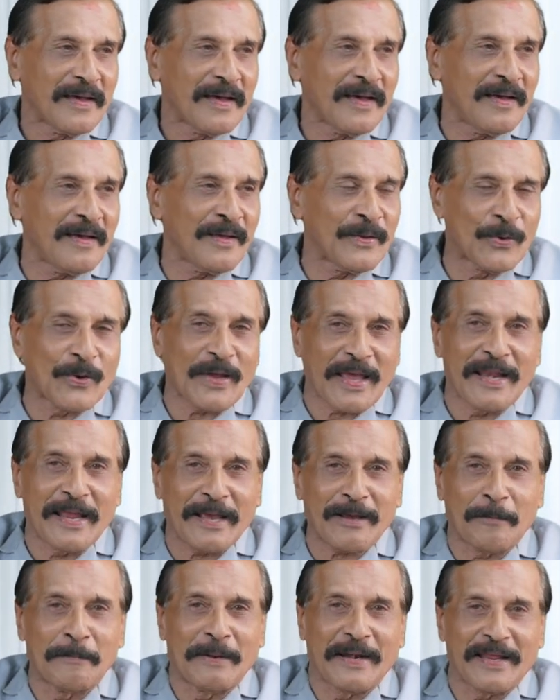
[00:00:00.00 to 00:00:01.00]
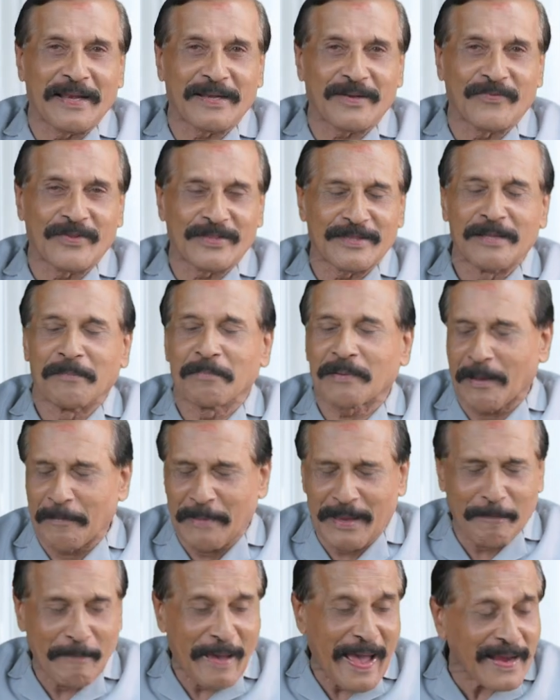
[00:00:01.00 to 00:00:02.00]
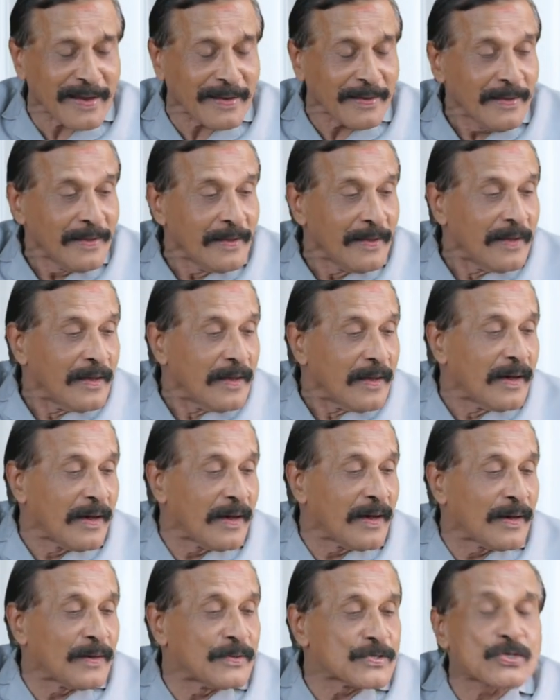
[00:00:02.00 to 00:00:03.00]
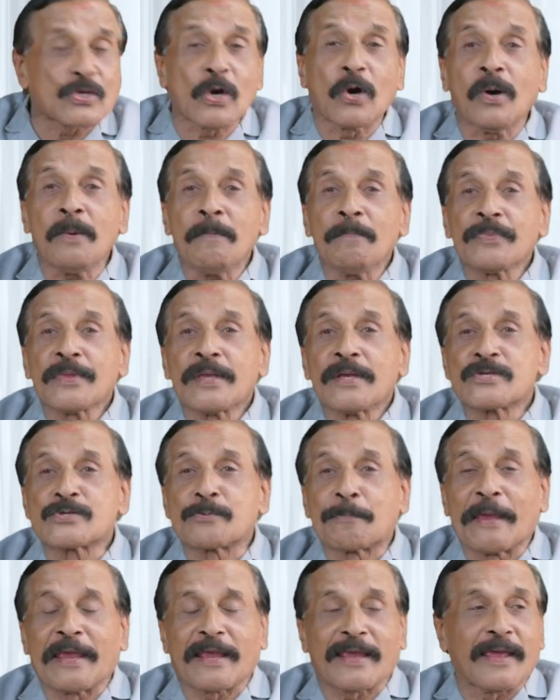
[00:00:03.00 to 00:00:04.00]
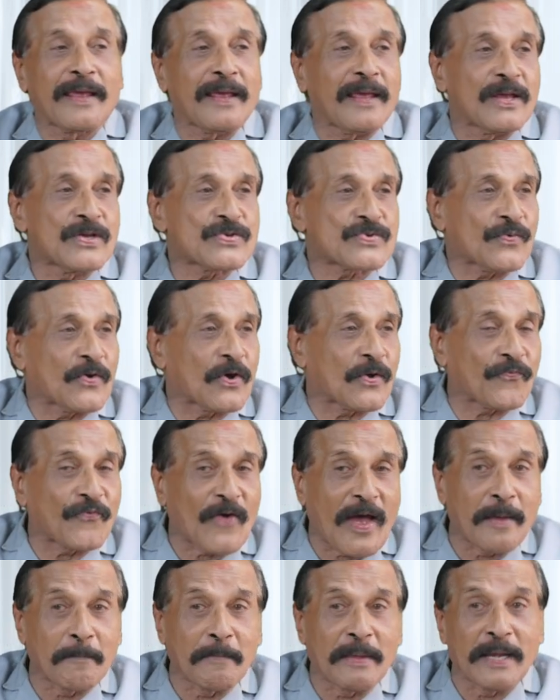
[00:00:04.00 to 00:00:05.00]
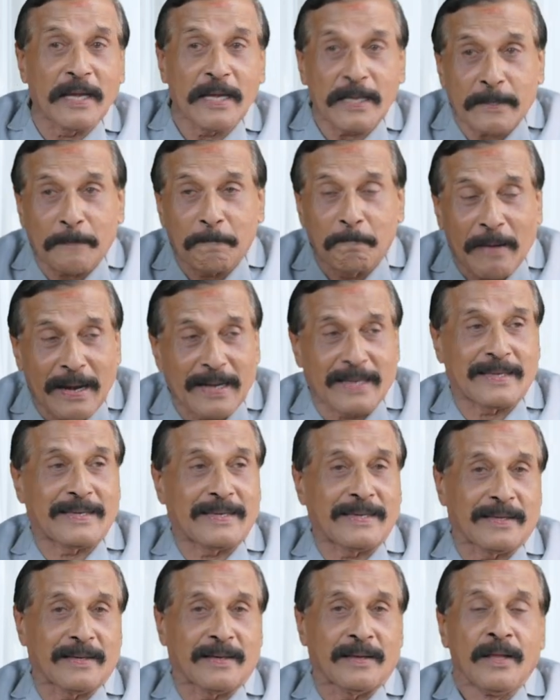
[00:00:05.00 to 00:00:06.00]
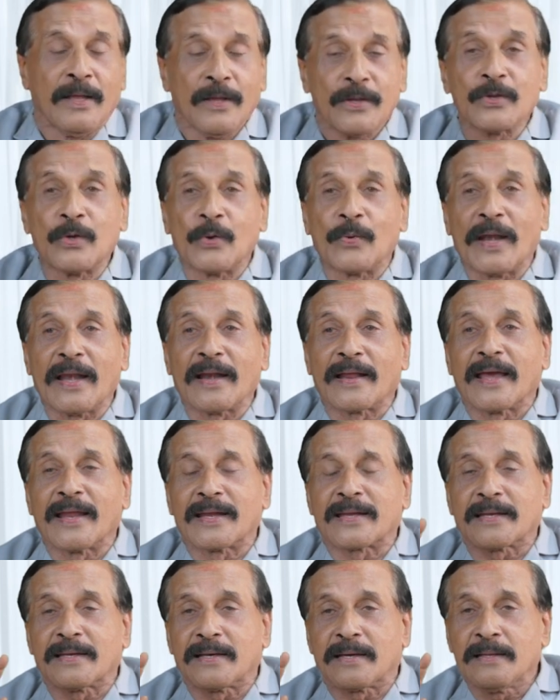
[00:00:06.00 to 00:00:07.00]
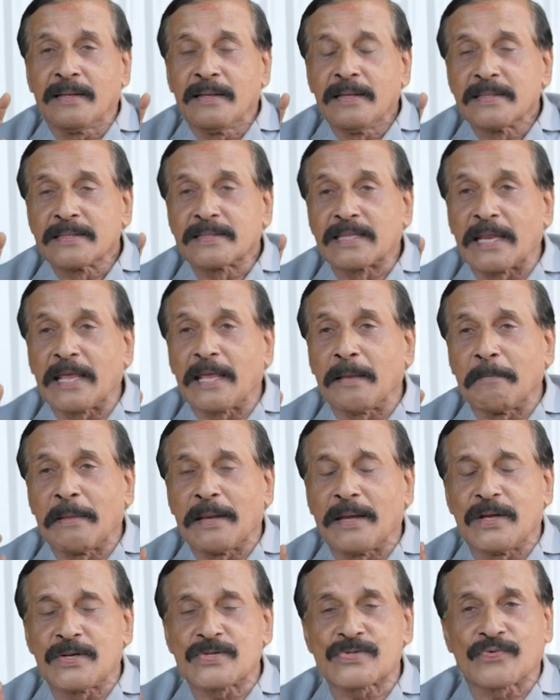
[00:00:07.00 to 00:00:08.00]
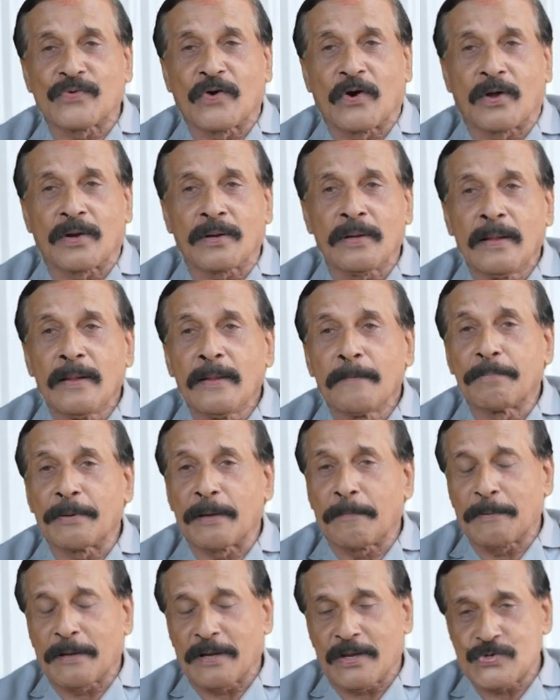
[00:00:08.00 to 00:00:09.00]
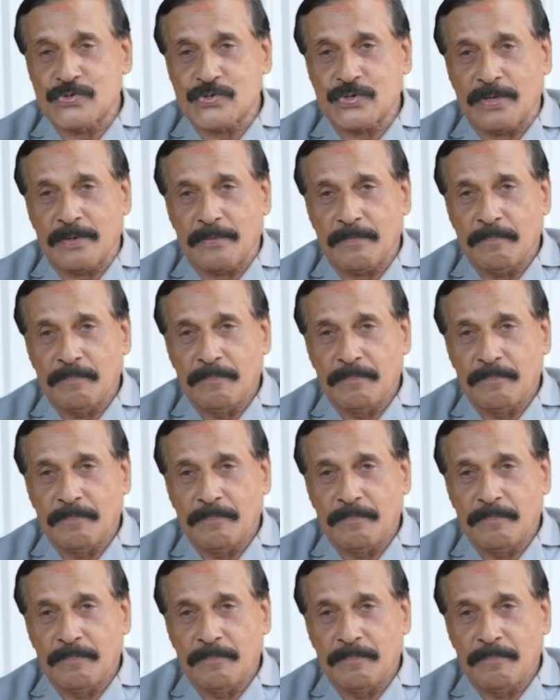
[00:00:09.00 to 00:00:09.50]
uh, you can accommodate with them. Coming back, uh, so speaking is for five minutes, but uh, you will get uh, three minutes for preparation.